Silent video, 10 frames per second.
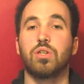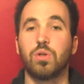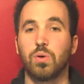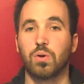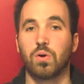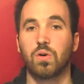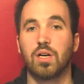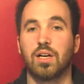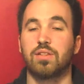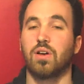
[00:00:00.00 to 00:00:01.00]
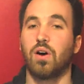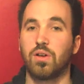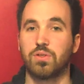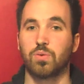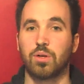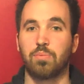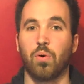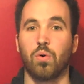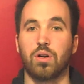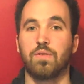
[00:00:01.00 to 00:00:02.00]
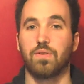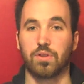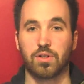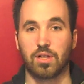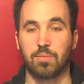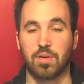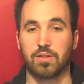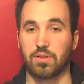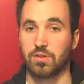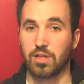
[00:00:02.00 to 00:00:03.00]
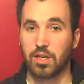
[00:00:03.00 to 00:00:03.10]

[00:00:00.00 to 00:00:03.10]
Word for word: Google has also reported further clampdowns on their